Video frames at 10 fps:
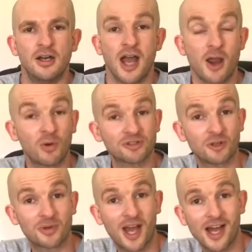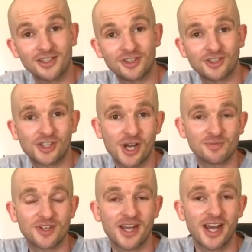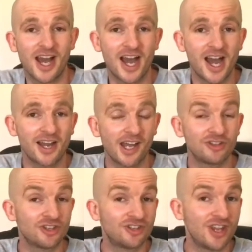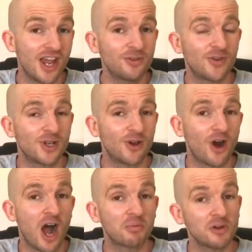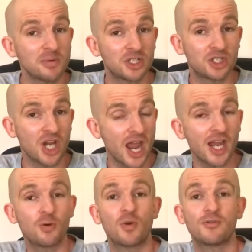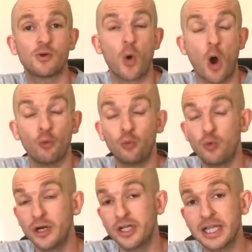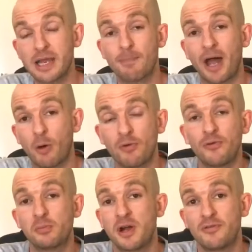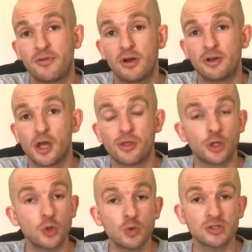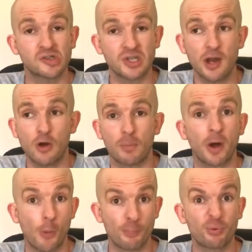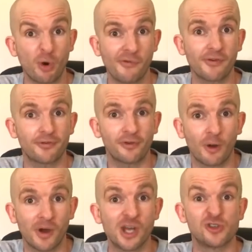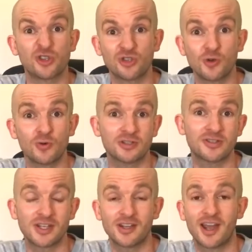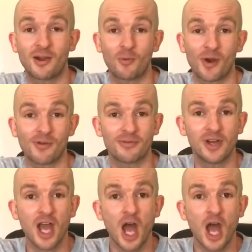Hey, what's up guys? It's James here, and in today's video I'm going to be sharing with you a really powerful method that you can set up and profit from as soon as today with.